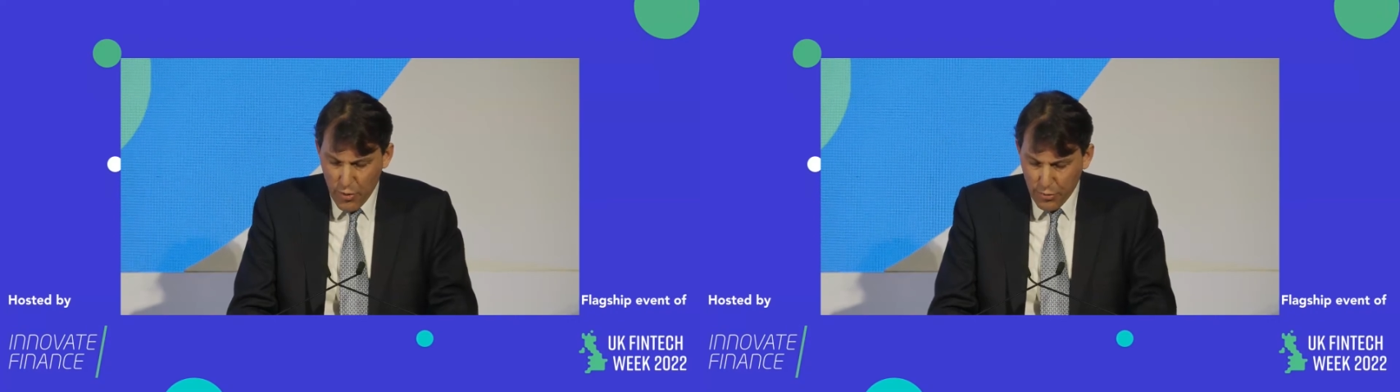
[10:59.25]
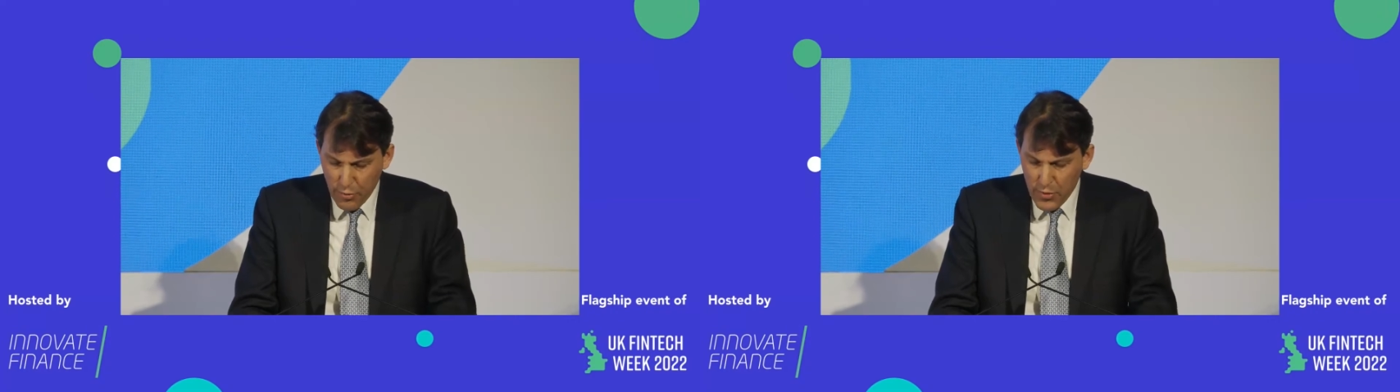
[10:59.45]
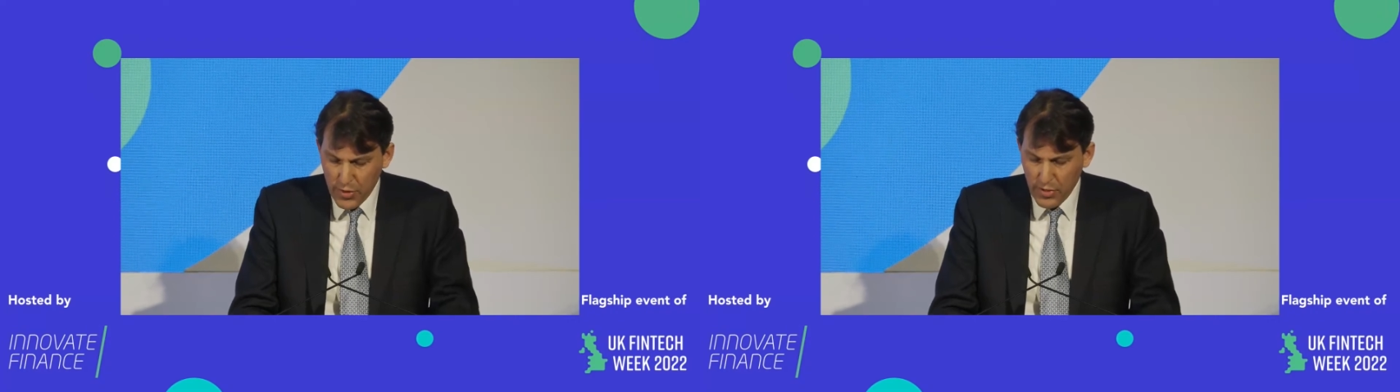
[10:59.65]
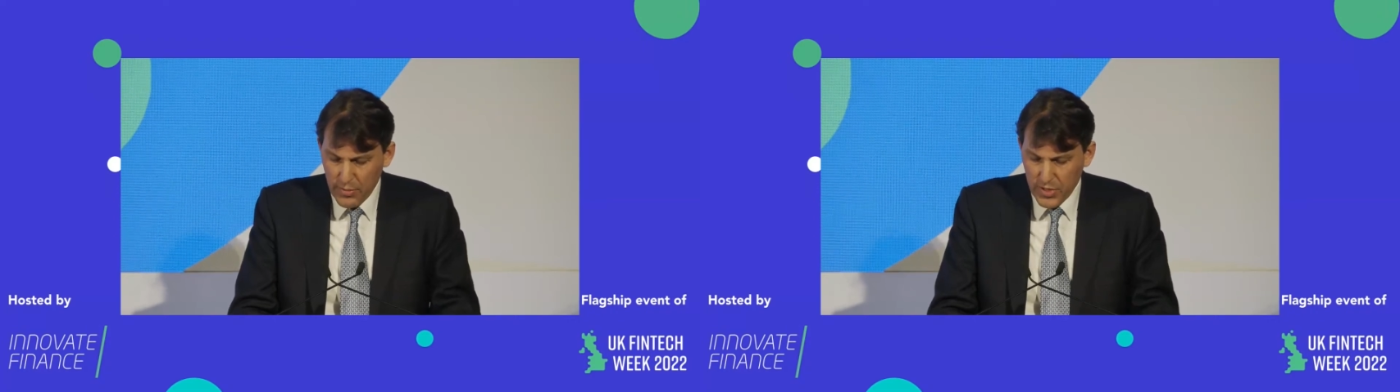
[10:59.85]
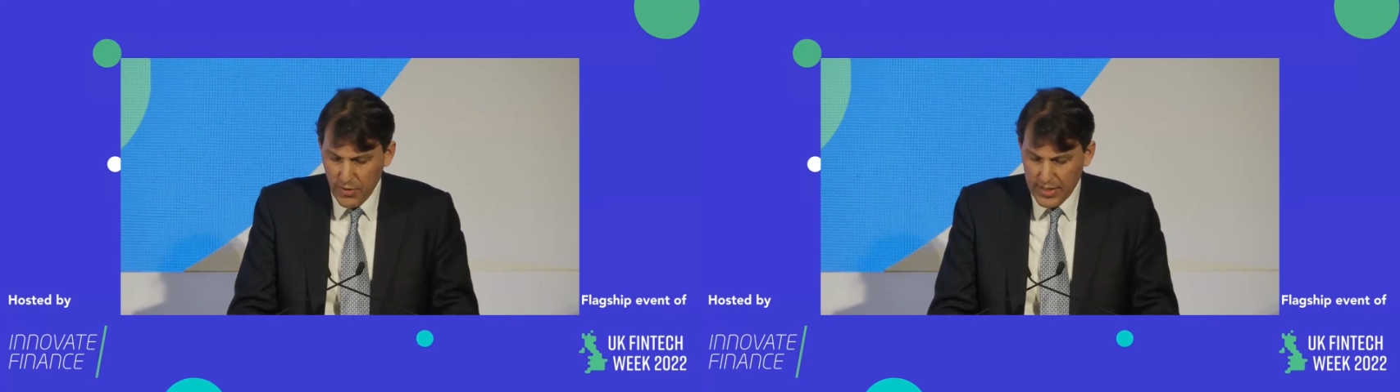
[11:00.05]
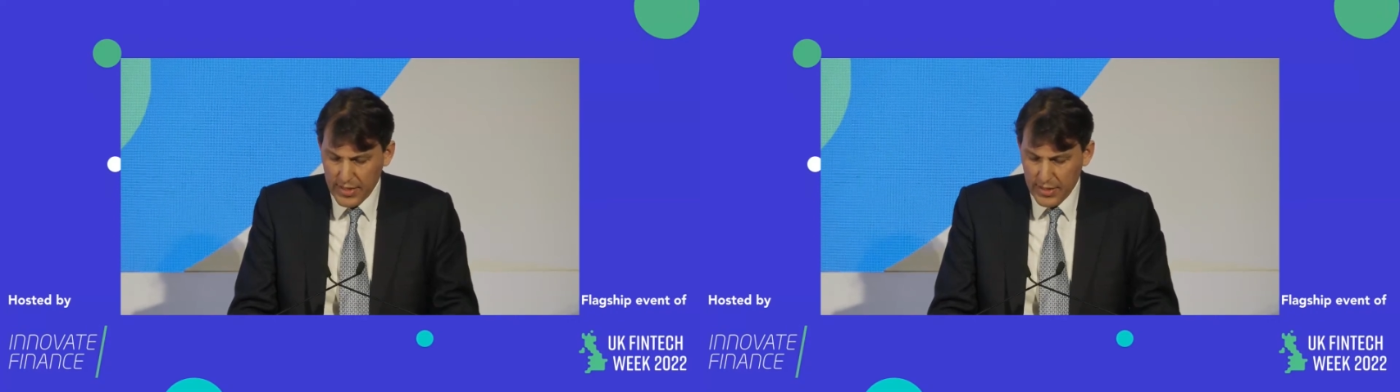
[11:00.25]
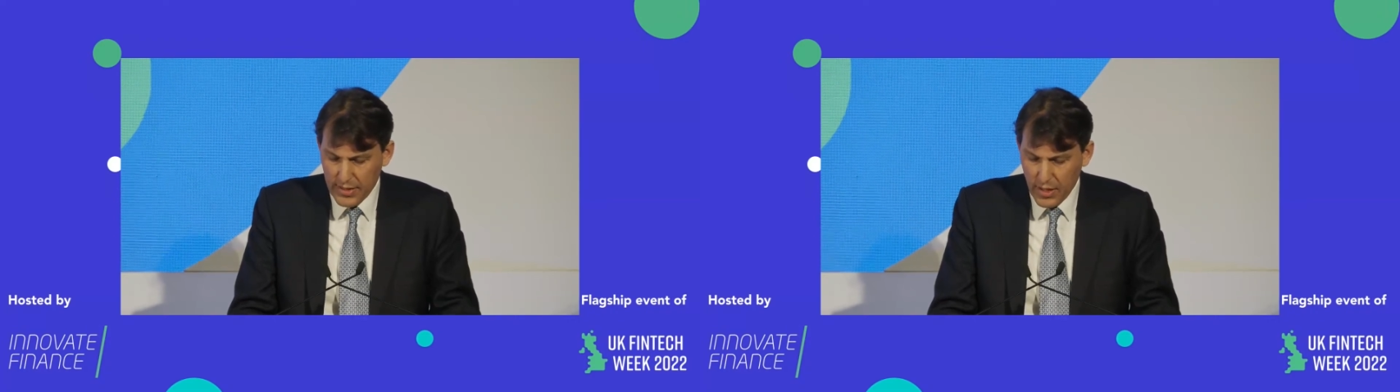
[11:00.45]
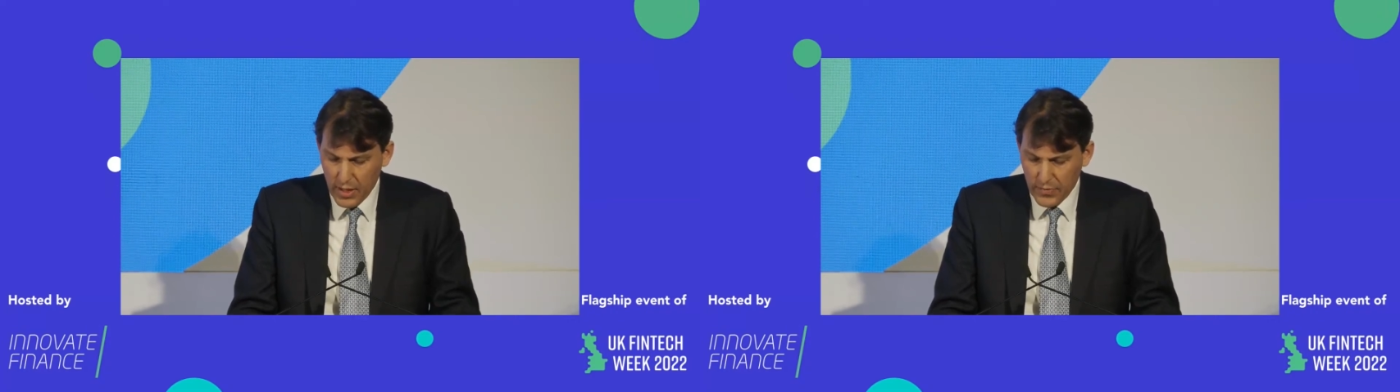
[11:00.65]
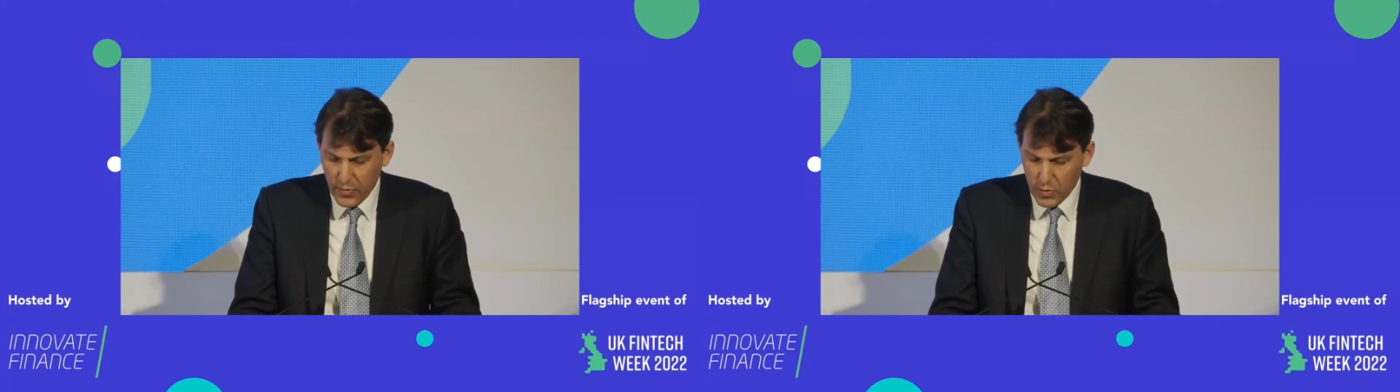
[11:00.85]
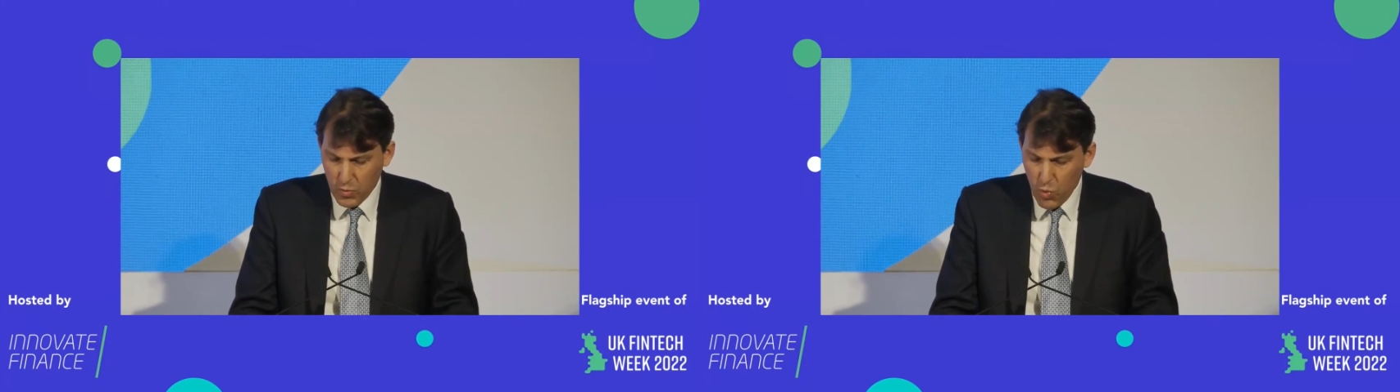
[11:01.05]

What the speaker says: through the Crypto Assets Task Force